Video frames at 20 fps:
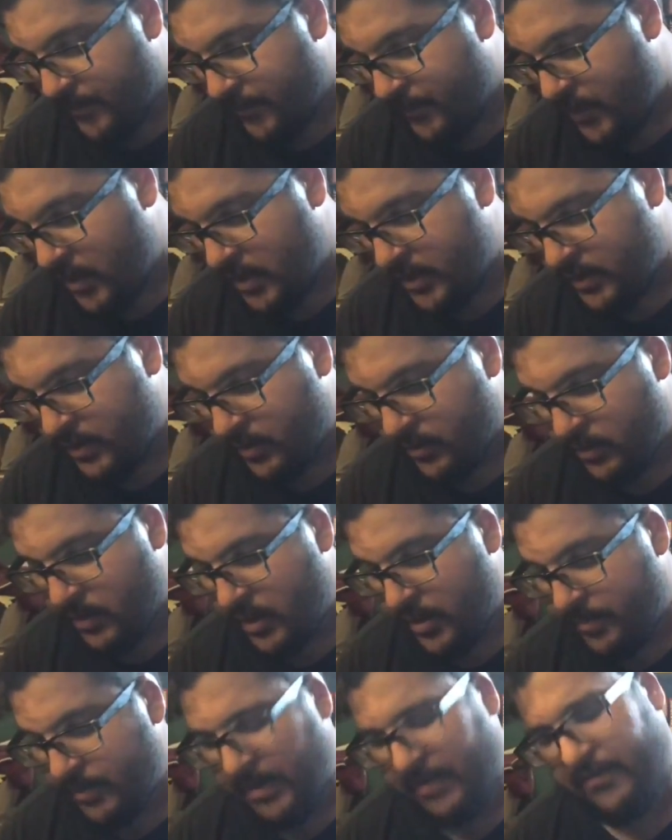fun.
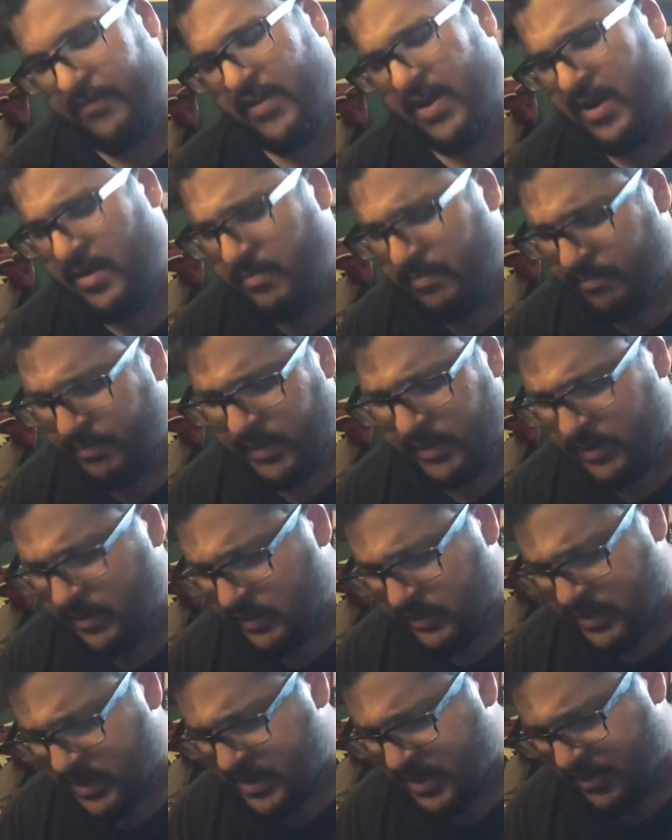Not fun, but
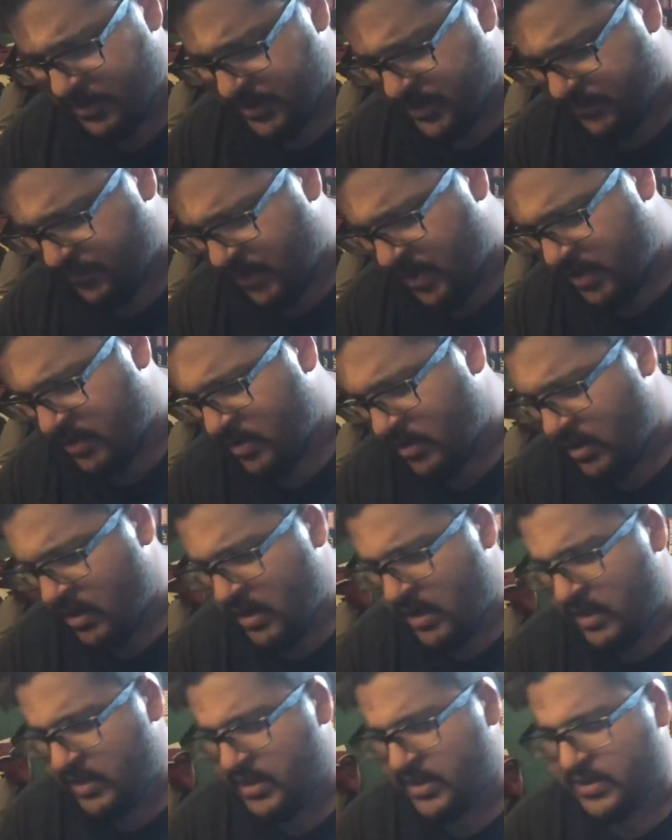this is fun.
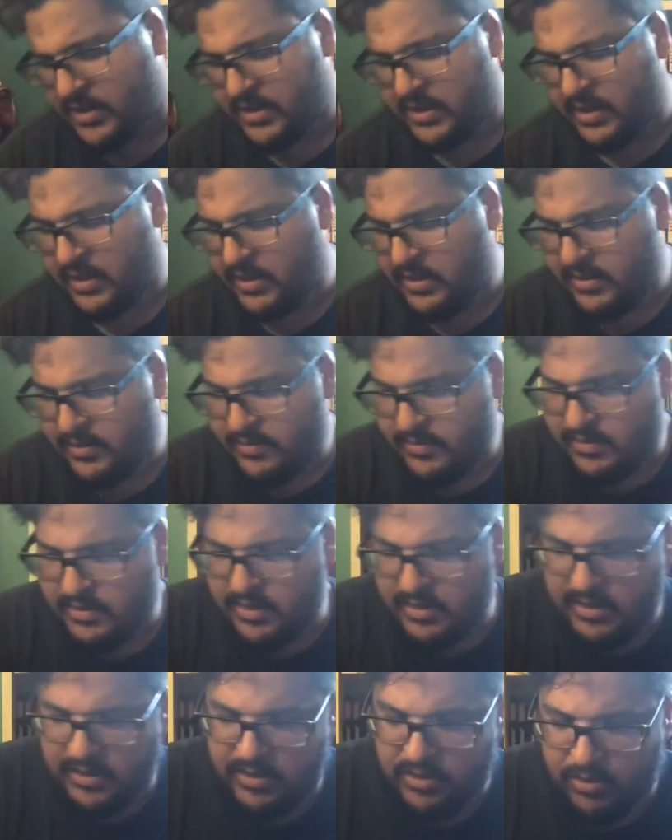This
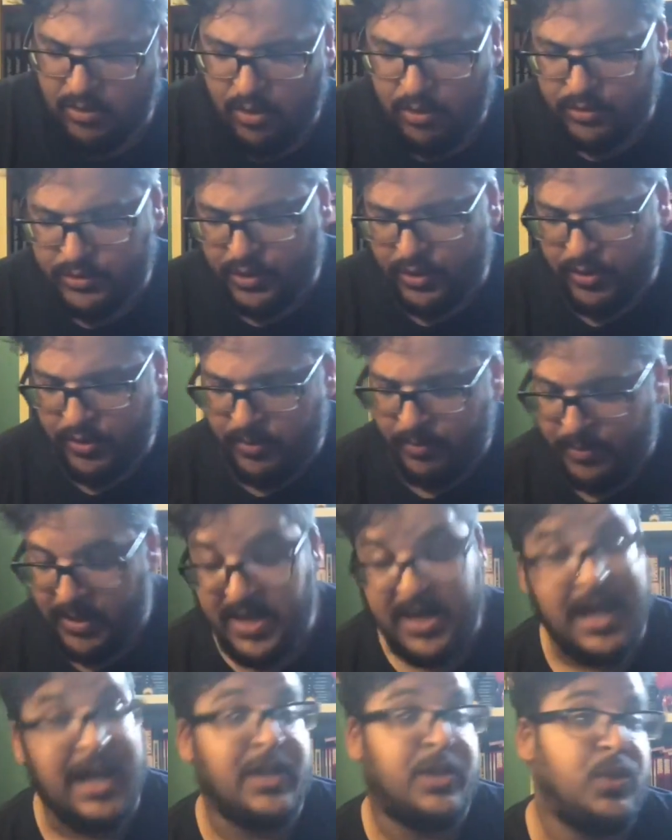a little older,
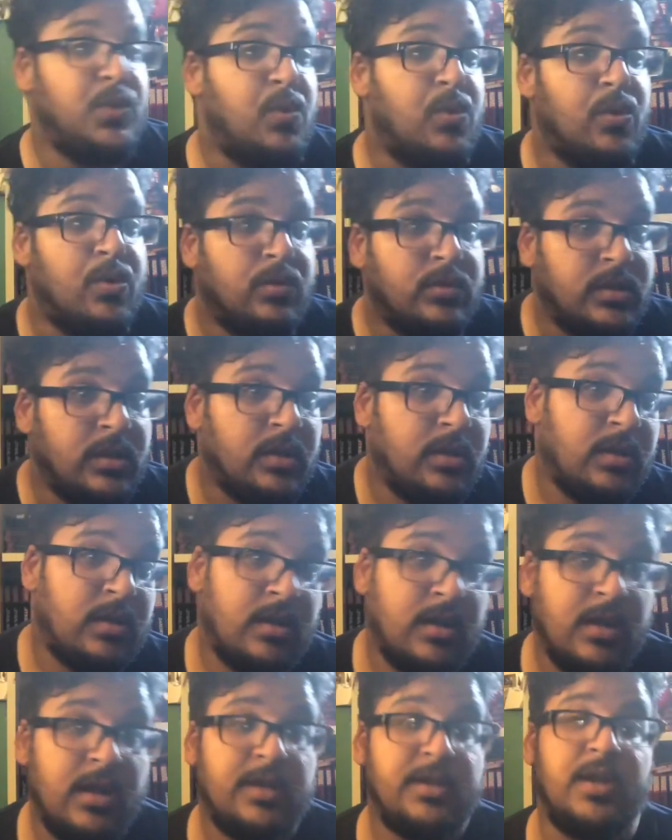but not too old.
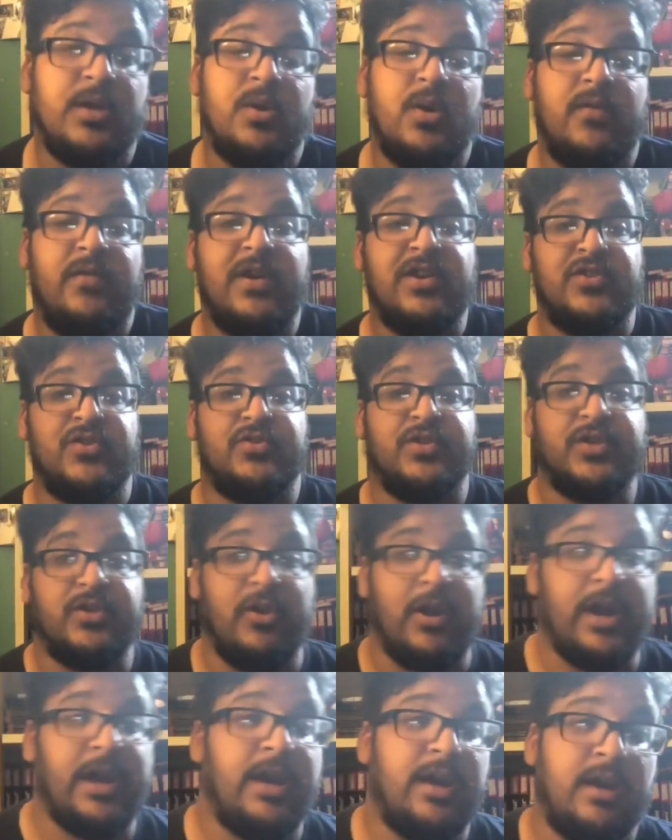The new Avengers is
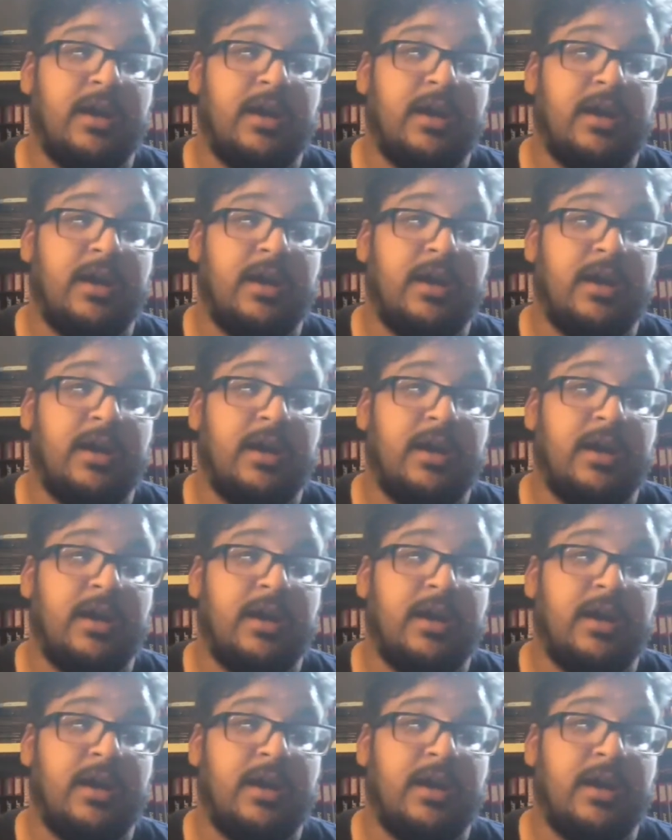great.